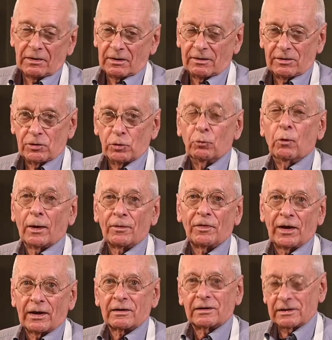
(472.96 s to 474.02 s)
you want
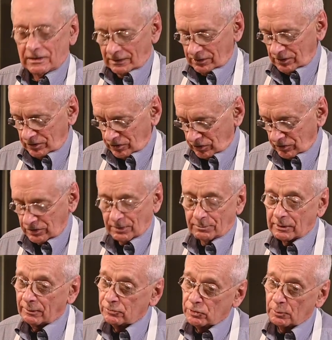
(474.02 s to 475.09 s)
that color, so
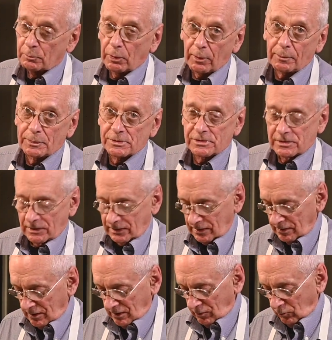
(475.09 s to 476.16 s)
sometimes you purposely
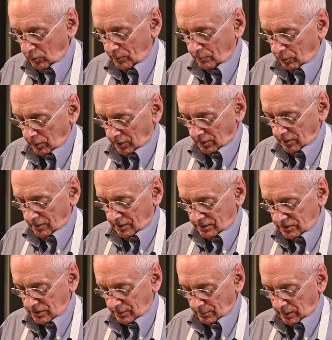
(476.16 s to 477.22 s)
would burn
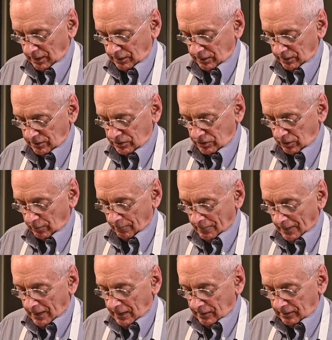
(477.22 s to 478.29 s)
some onions. So
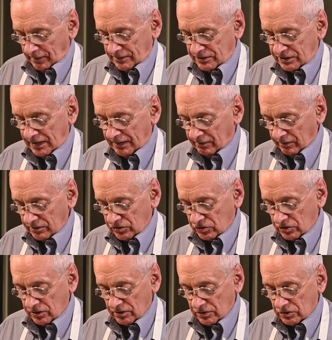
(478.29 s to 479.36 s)
let's take this
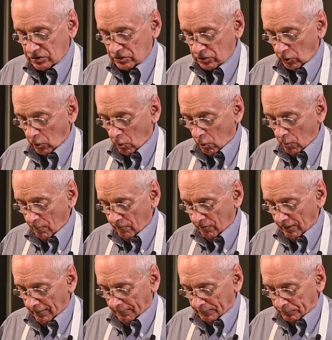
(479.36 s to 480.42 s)
to the stove,
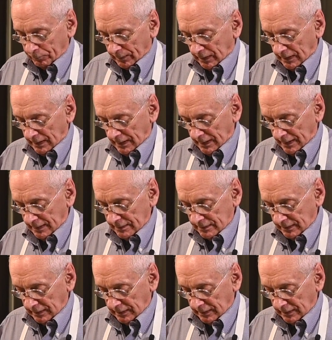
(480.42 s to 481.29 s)
and